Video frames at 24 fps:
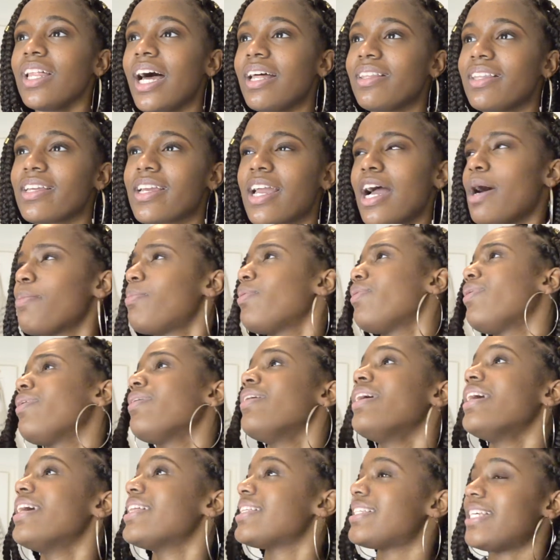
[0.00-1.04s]
love the couple
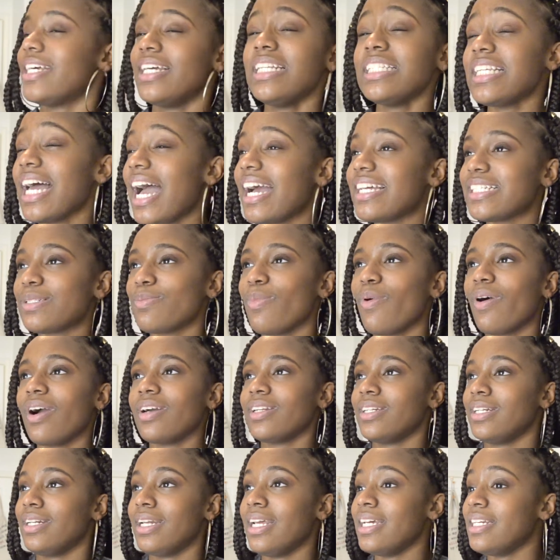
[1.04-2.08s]
10 times more
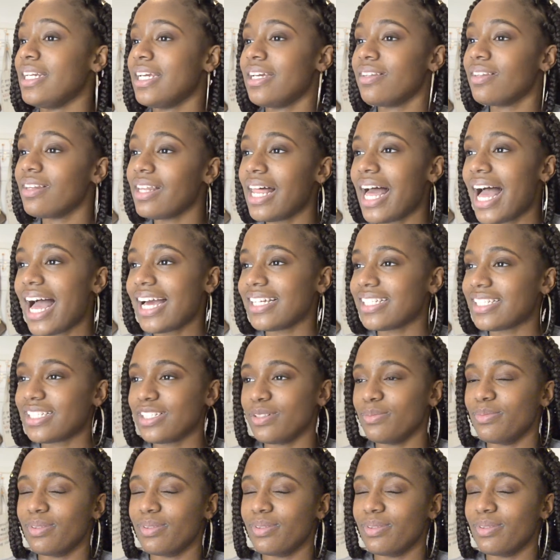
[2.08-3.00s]
than any of the last 2